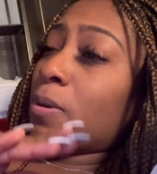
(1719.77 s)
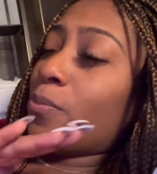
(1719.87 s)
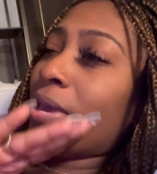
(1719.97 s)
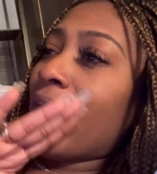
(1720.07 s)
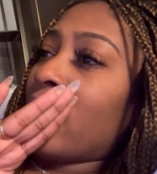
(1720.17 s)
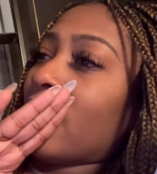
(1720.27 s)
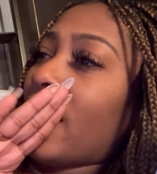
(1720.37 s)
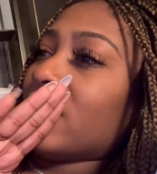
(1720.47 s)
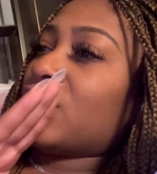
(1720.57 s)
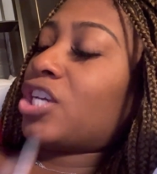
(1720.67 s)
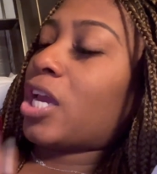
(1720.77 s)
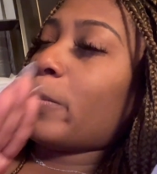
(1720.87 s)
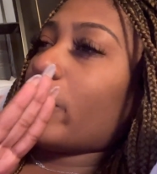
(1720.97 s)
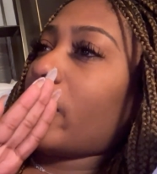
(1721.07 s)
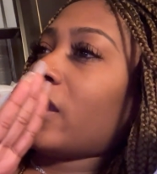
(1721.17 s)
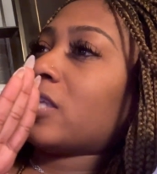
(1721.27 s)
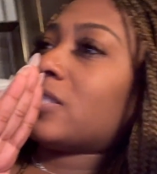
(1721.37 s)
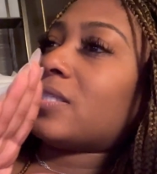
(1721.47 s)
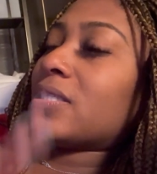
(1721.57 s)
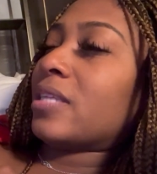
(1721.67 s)
But we had like chicken
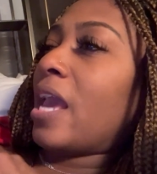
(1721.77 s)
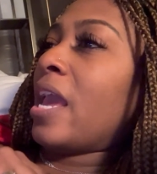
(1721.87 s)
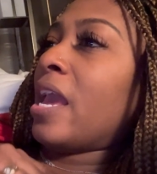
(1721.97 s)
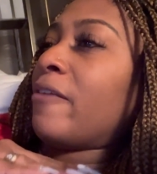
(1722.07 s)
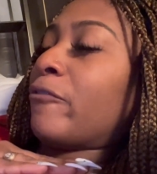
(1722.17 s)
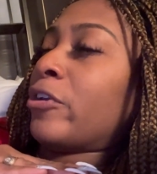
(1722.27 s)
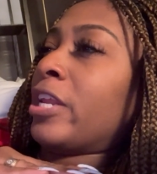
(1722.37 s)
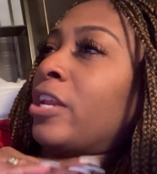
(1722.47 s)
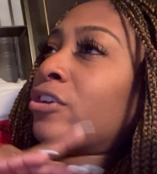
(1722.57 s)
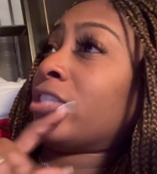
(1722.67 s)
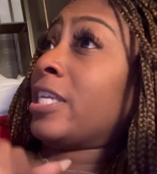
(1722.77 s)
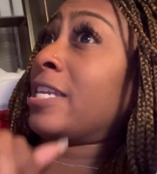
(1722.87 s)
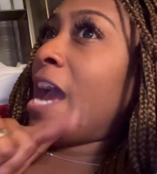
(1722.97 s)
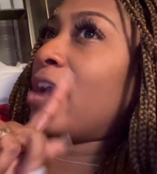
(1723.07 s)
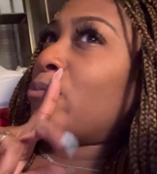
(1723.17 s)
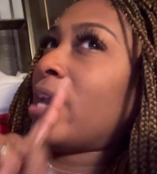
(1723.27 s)
breast, steak for dinner tonight.